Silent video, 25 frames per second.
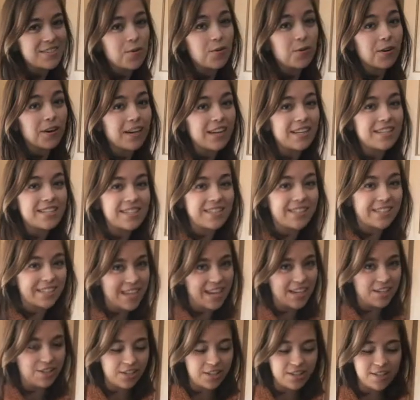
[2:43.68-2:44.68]
or until the
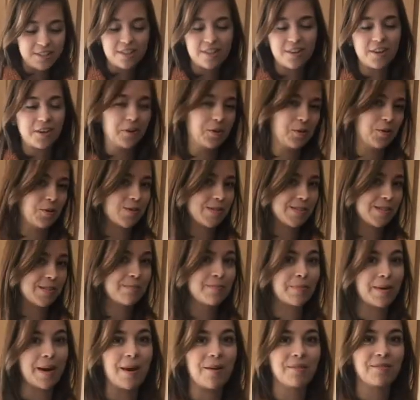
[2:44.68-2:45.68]
edges are golden
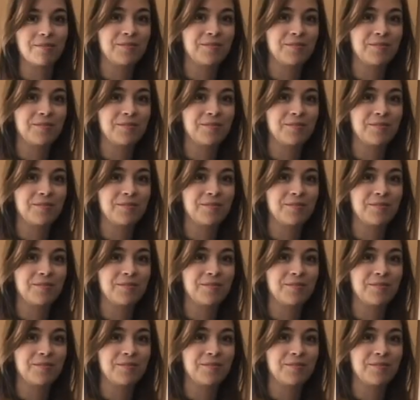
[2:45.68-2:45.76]
brown.